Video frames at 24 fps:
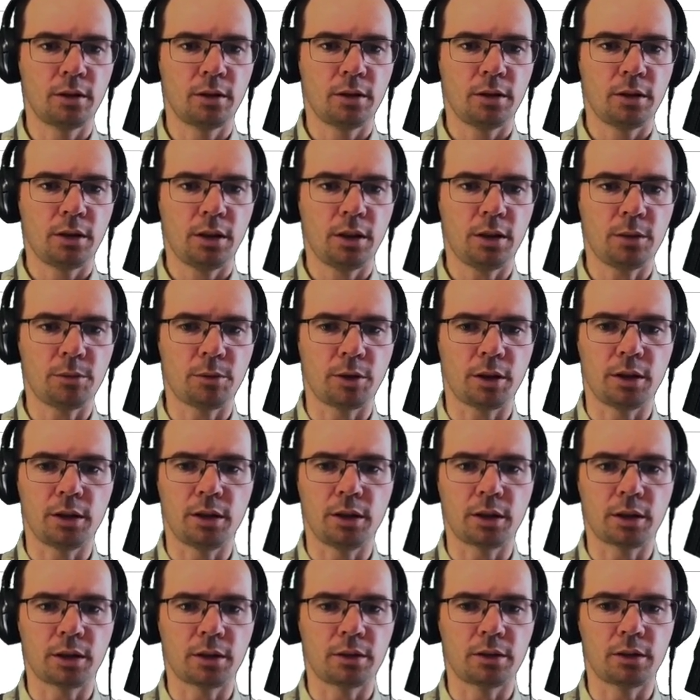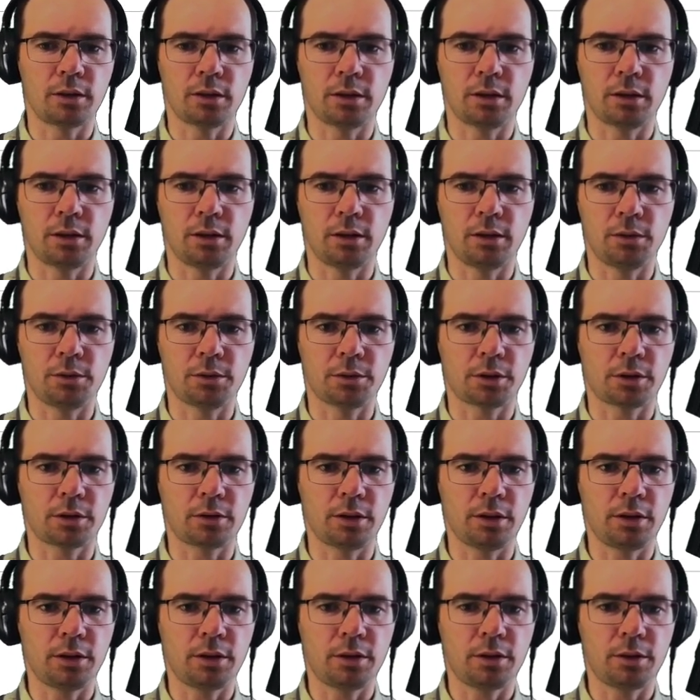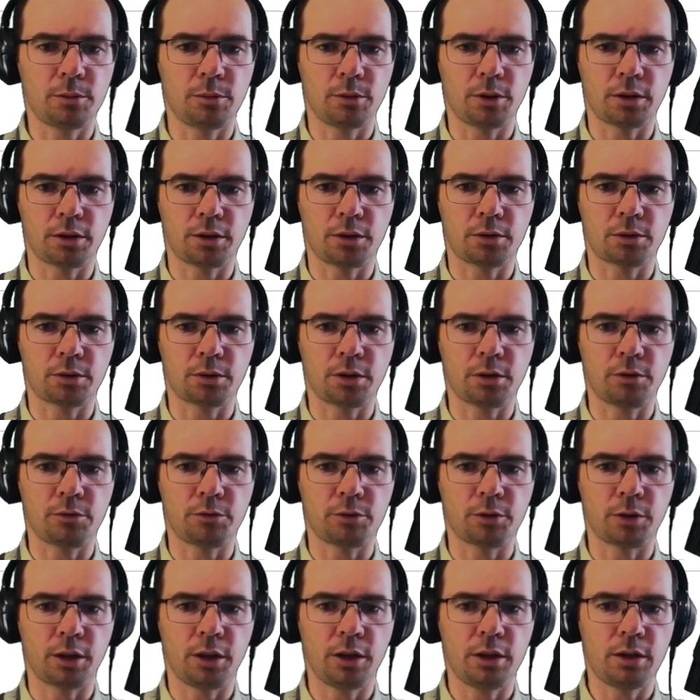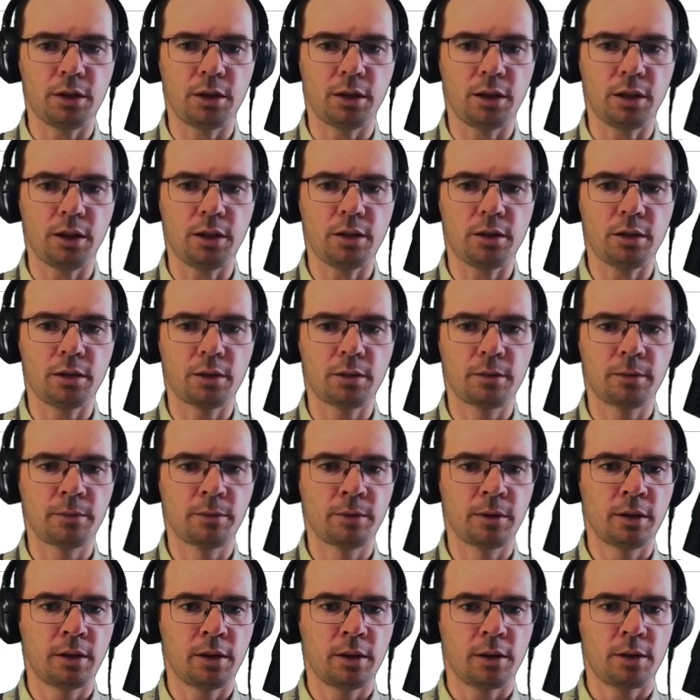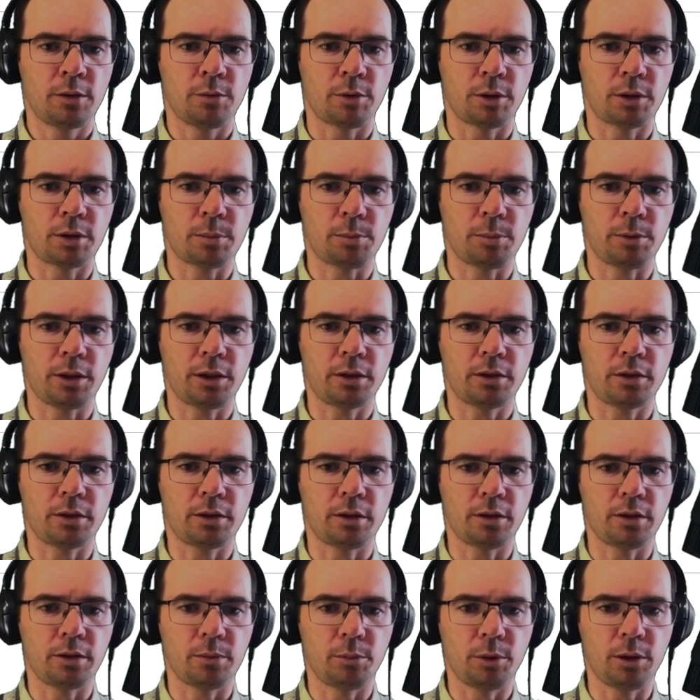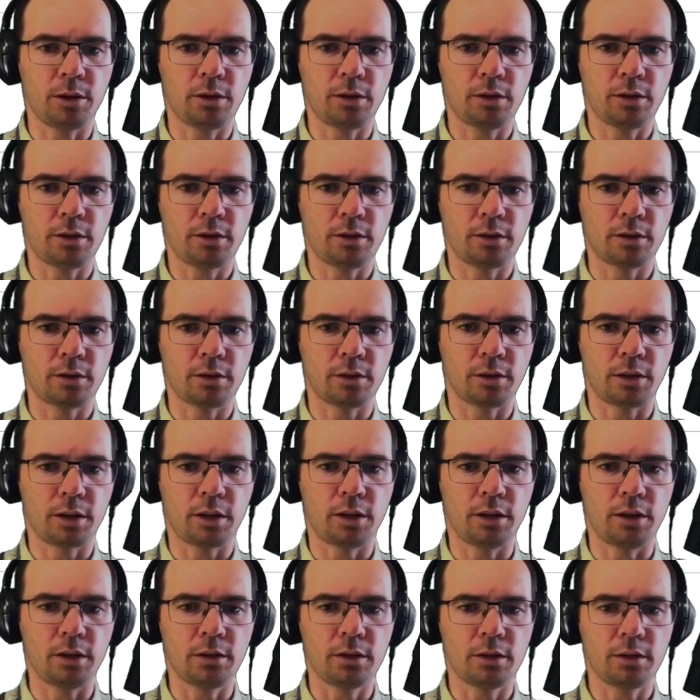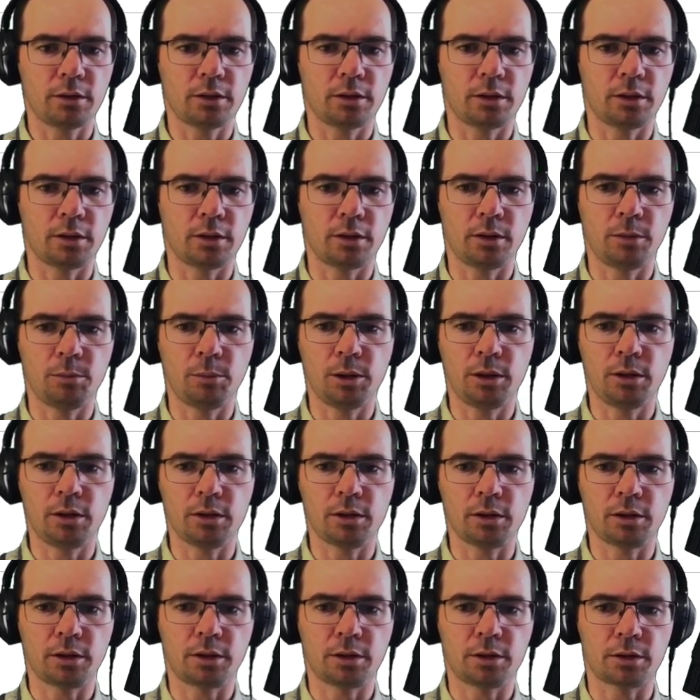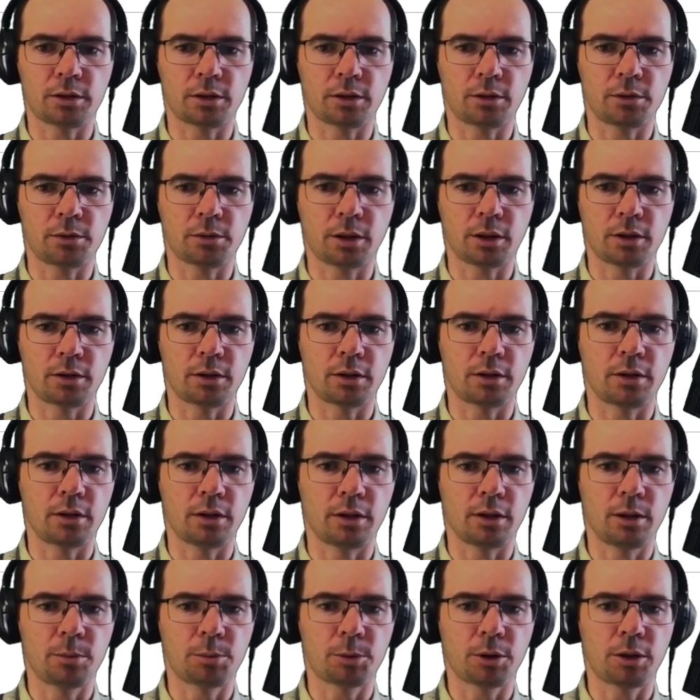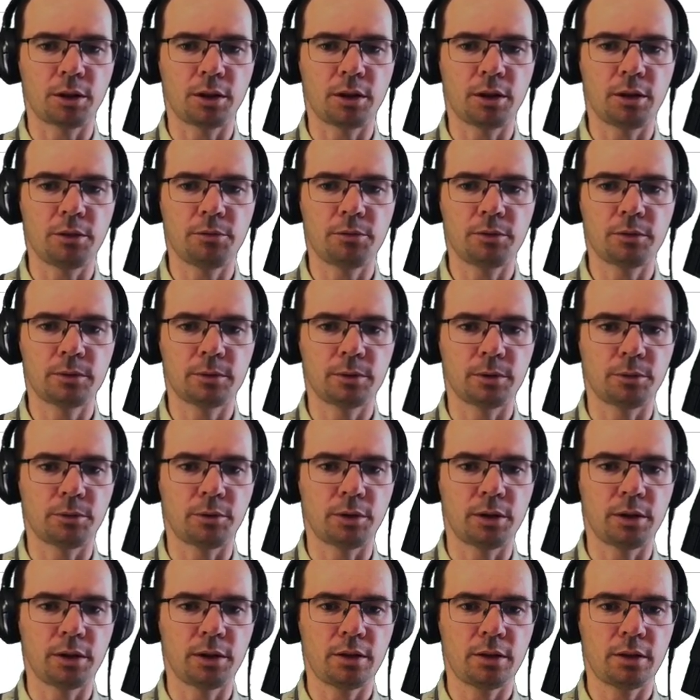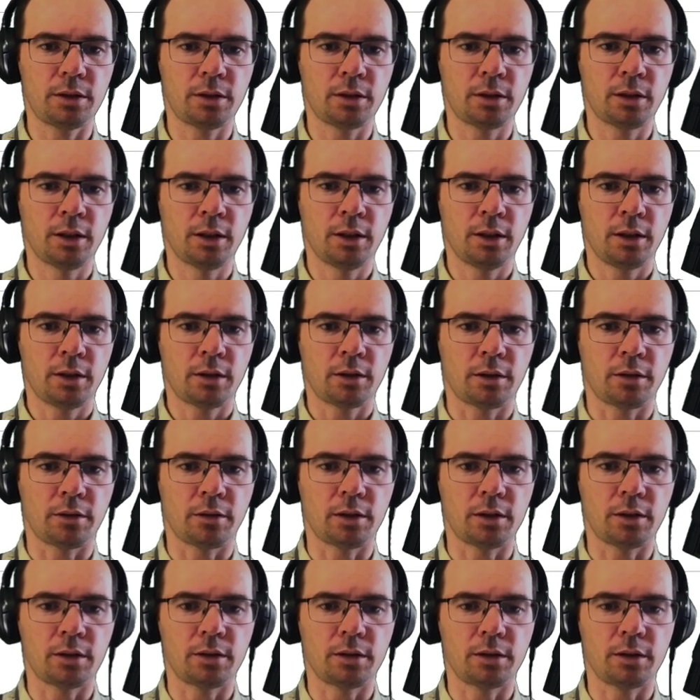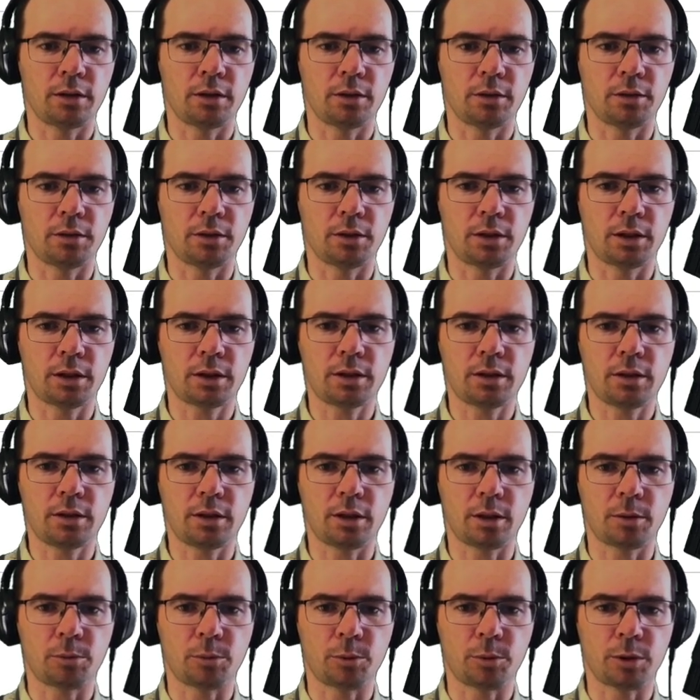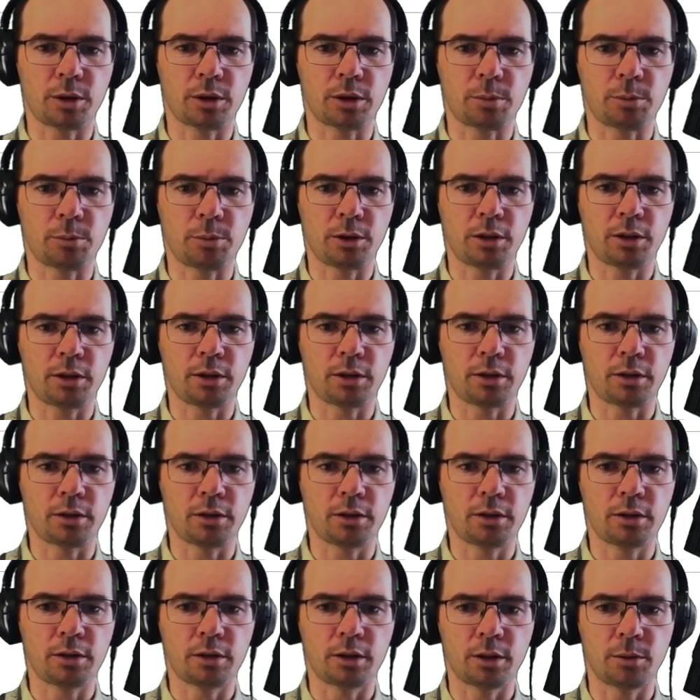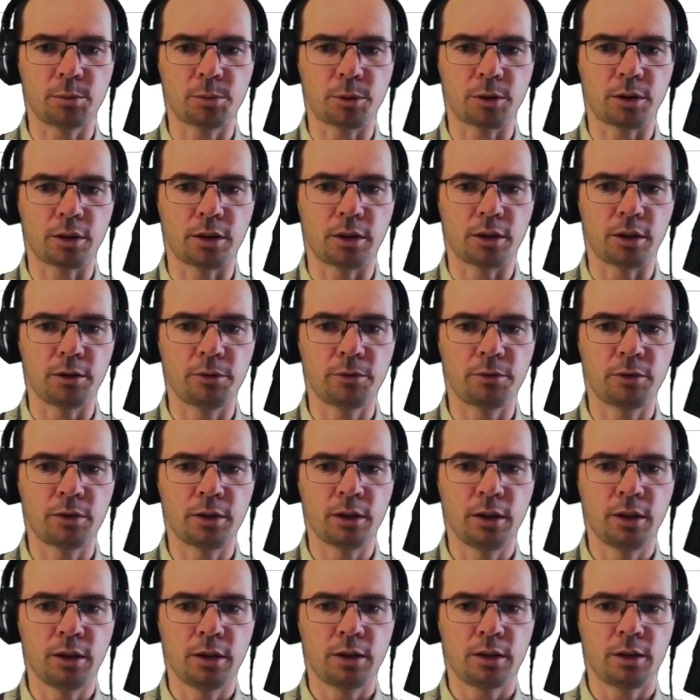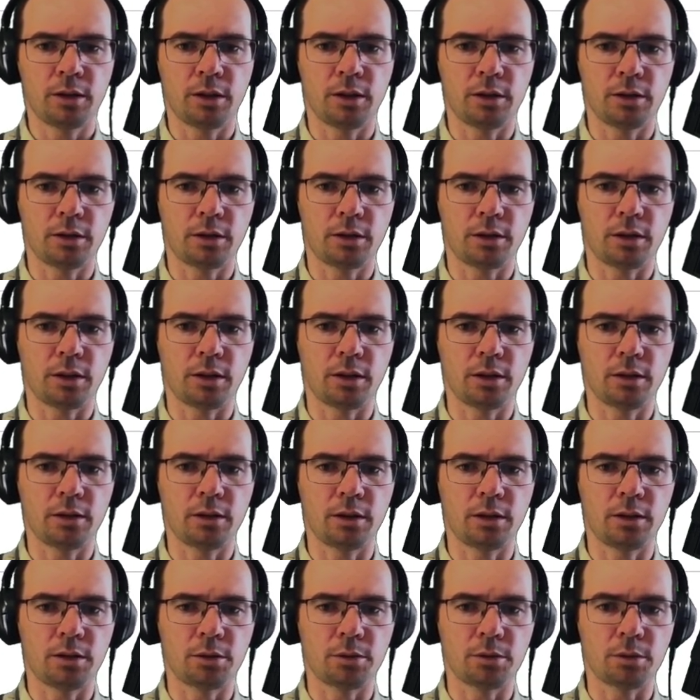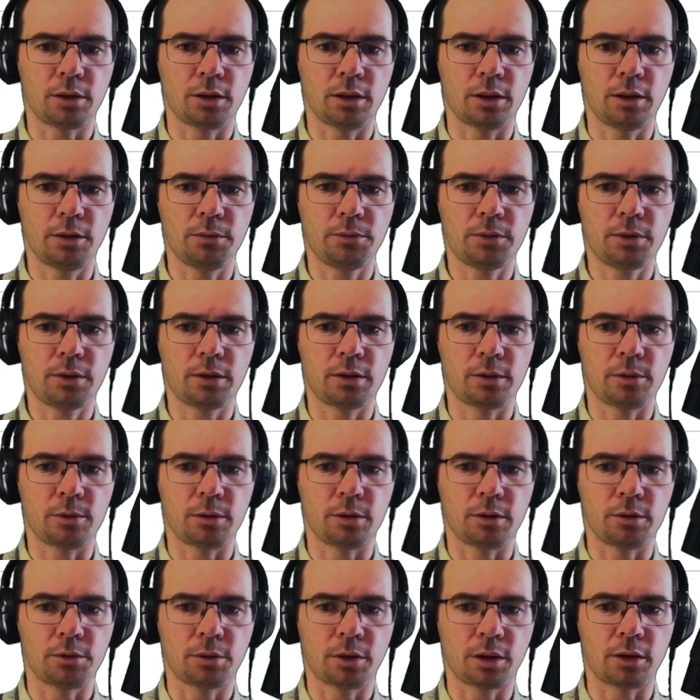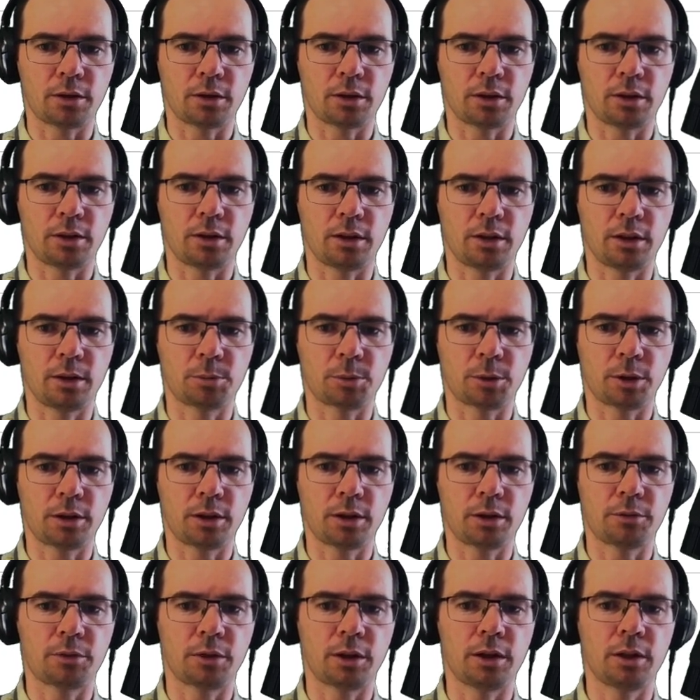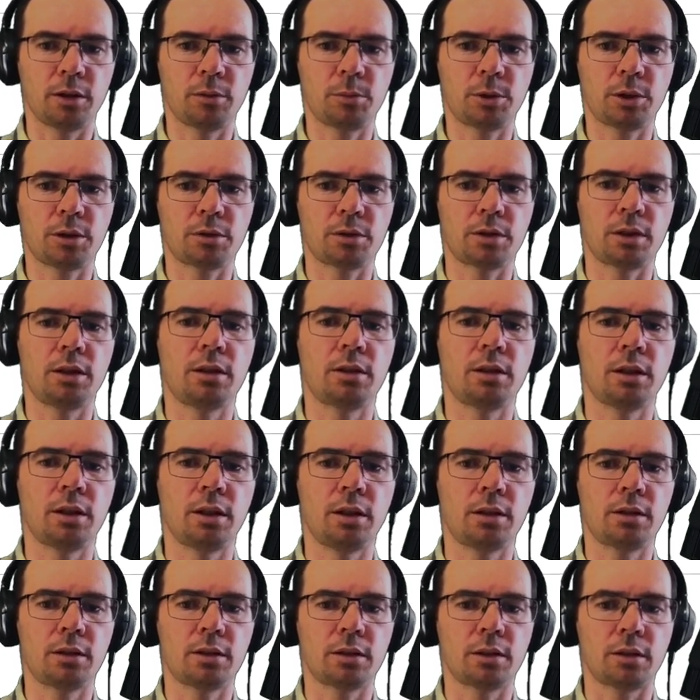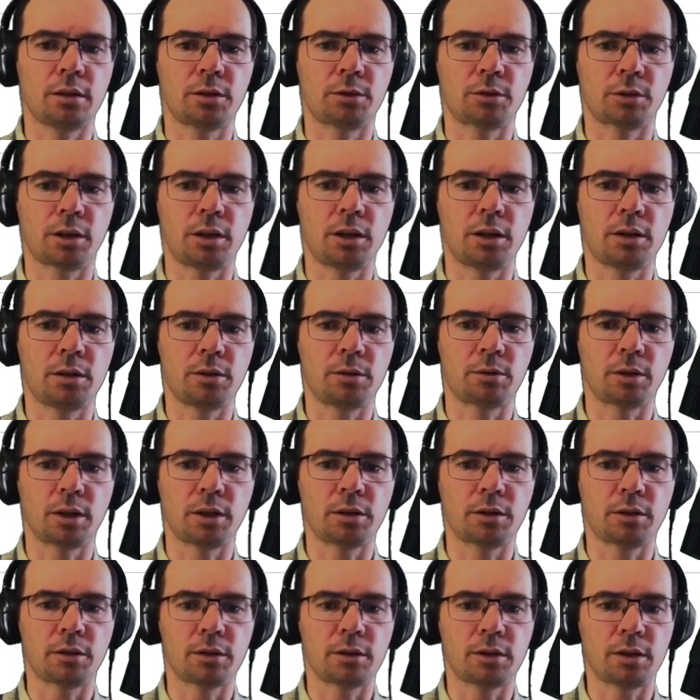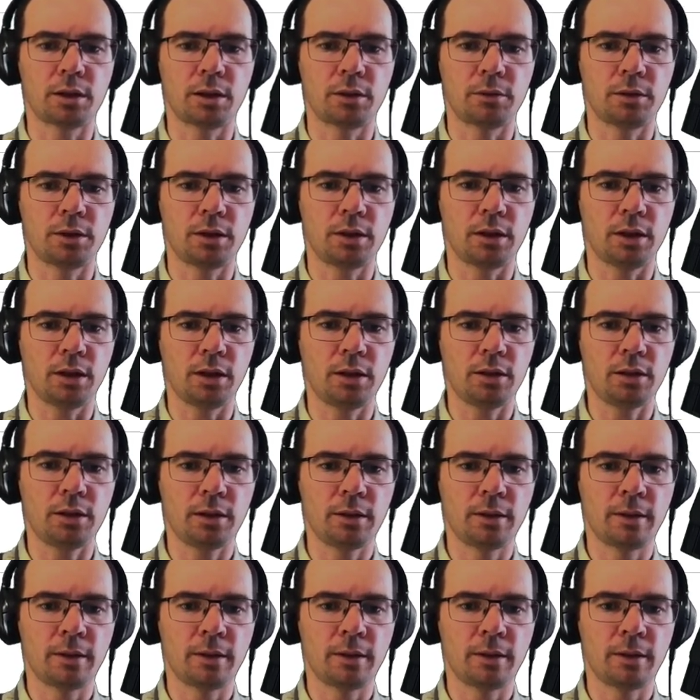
Here we are, a longer list. We are searching for 88. We're splitting it in the middle here, and immediately start looking at the upper half of the list. And then on the next step, we're splitting this upper half yet again into halves, and we're looking at the upper half again because 88 is greater than 78.